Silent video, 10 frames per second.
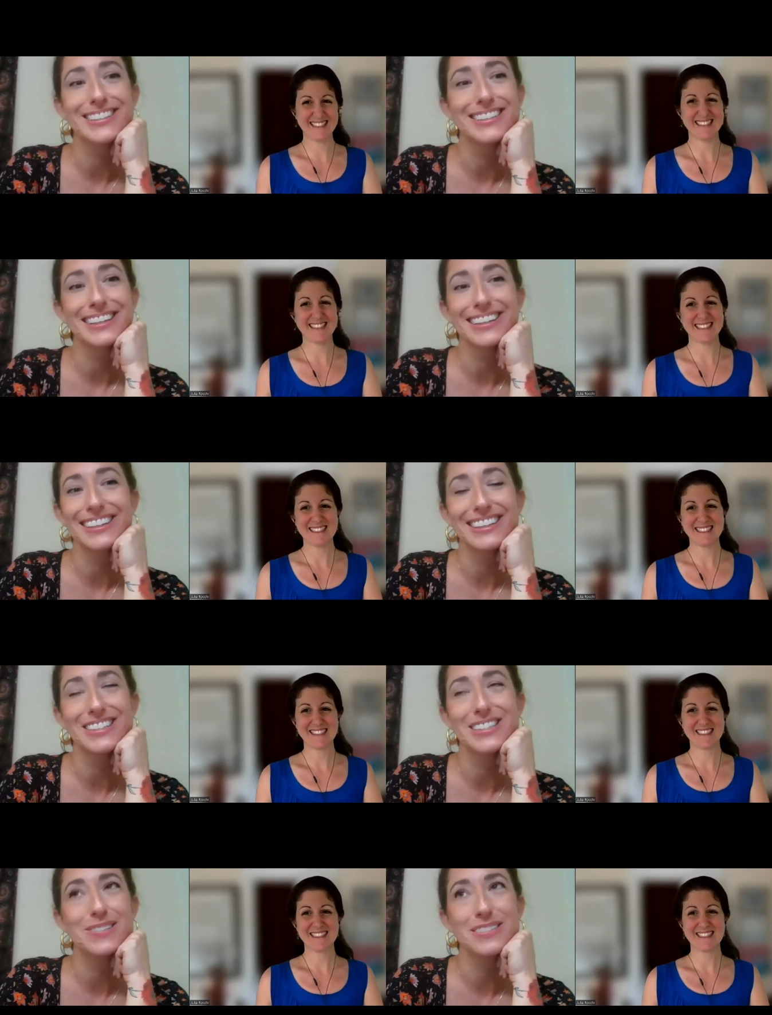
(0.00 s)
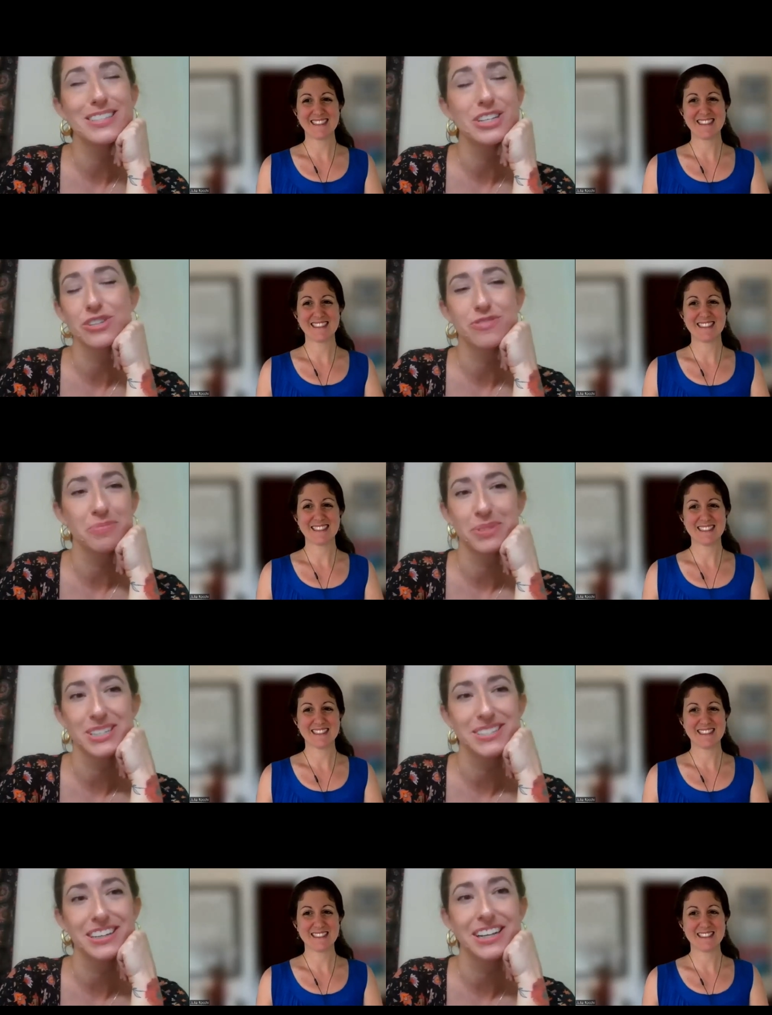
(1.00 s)
Speaker 1: it's like it's such a fun
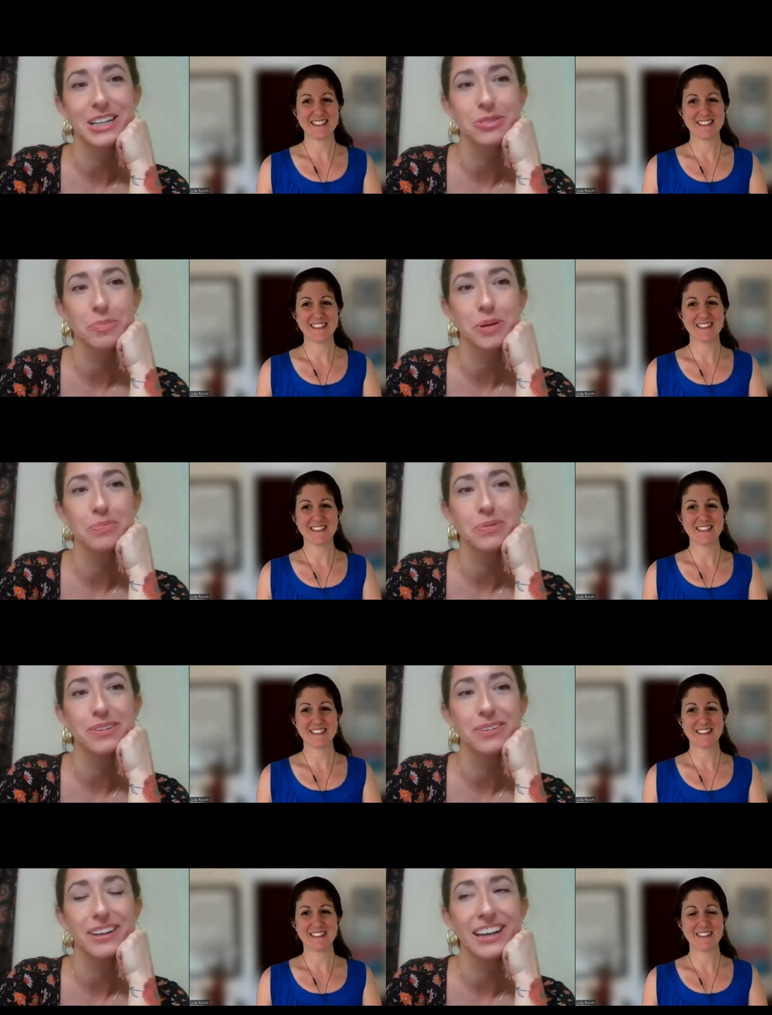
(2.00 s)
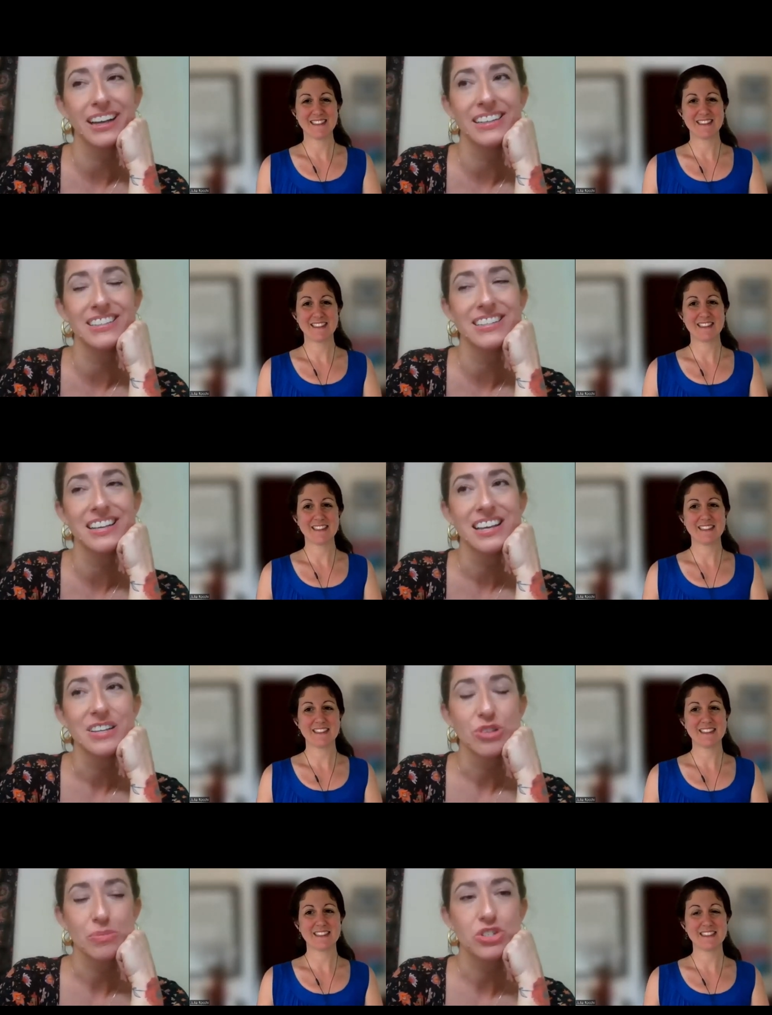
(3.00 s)
place to connect with people and
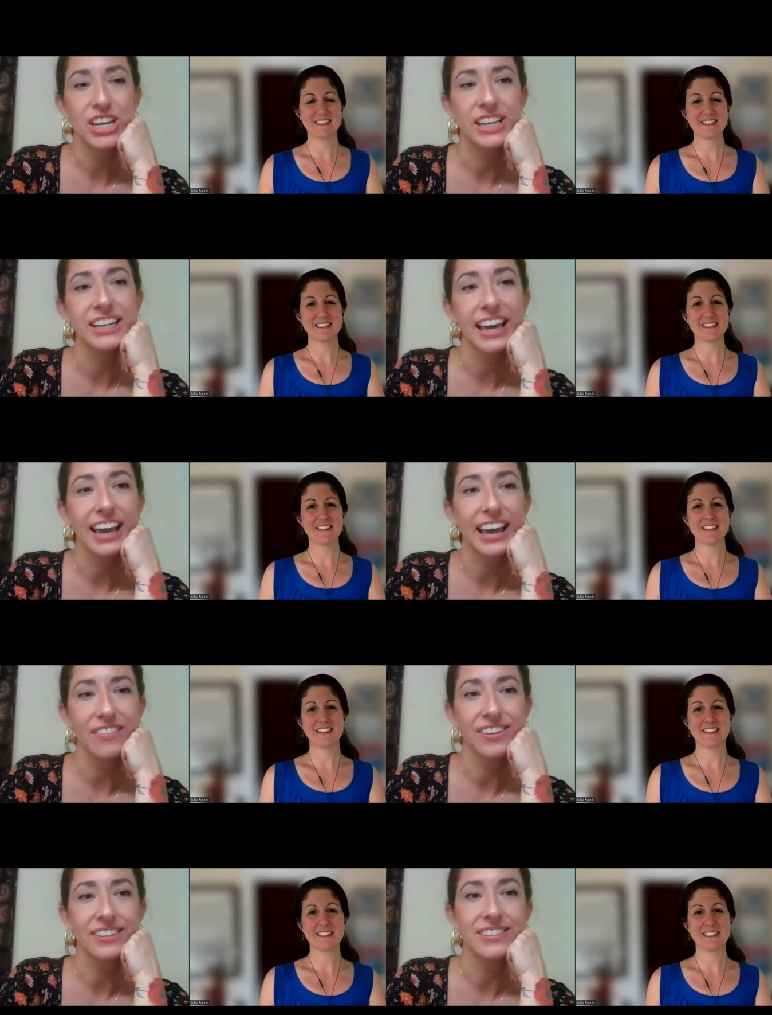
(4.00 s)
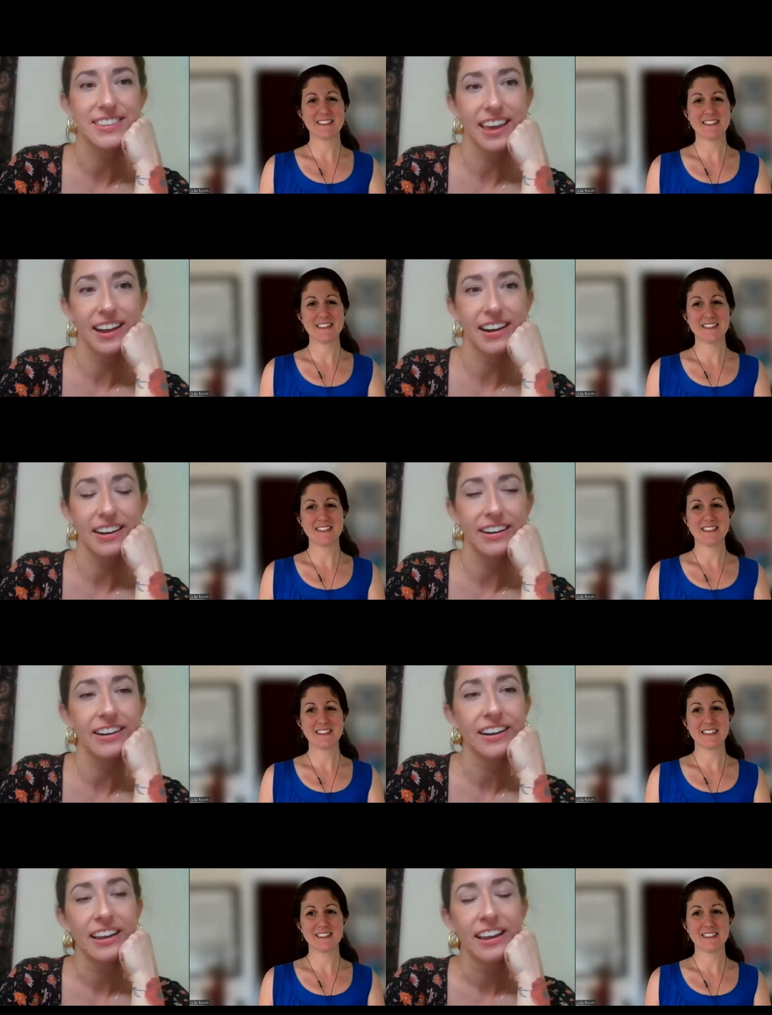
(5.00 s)
so i'm shannon k evans
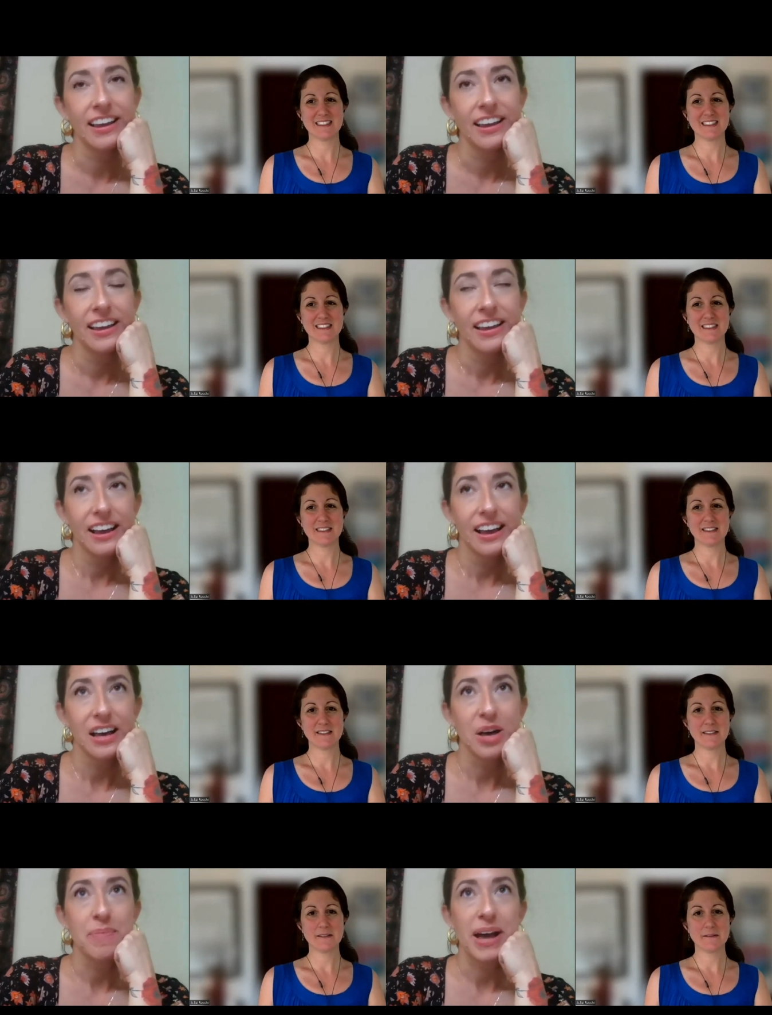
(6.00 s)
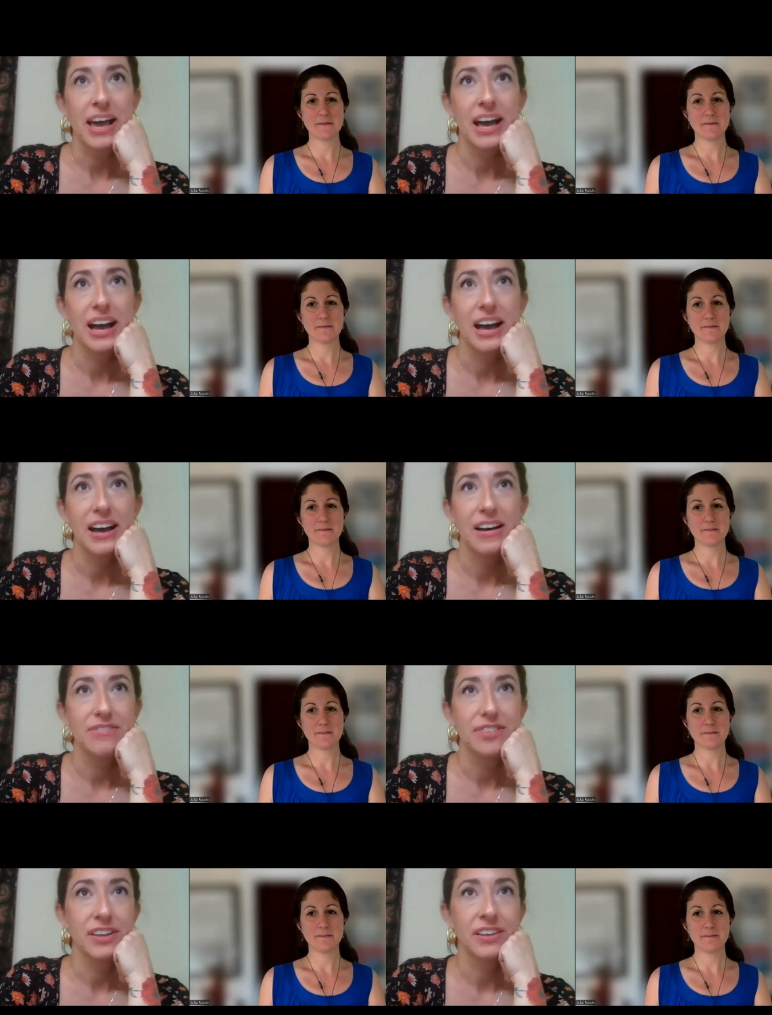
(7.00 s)
there um, i
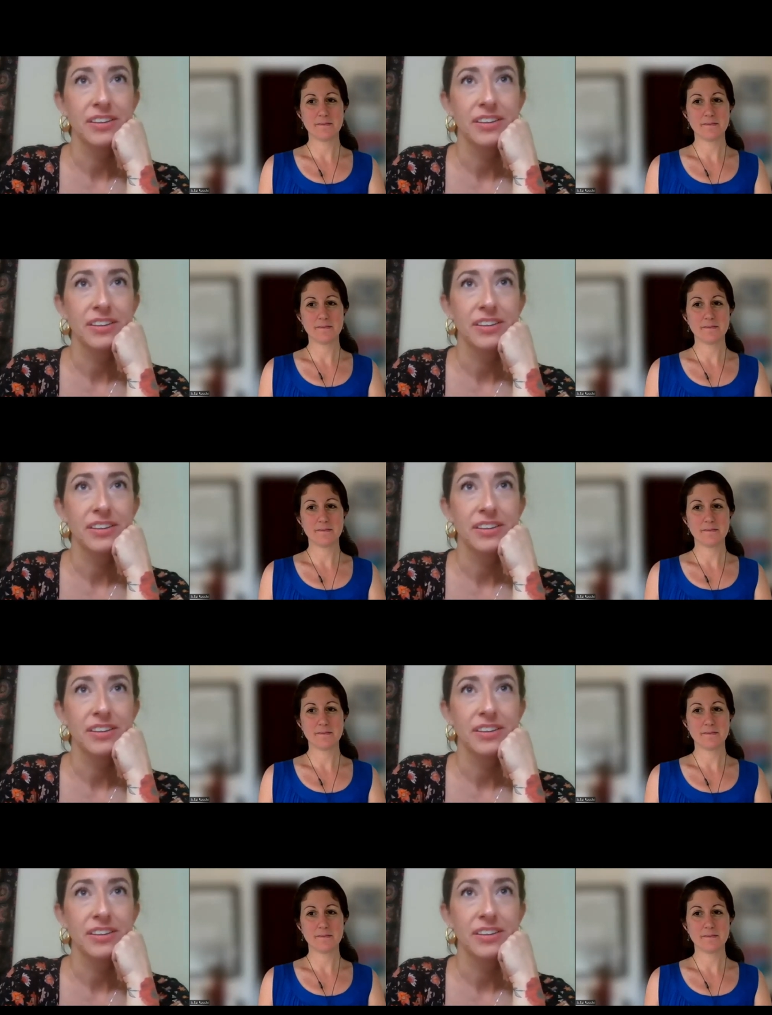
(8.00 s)
have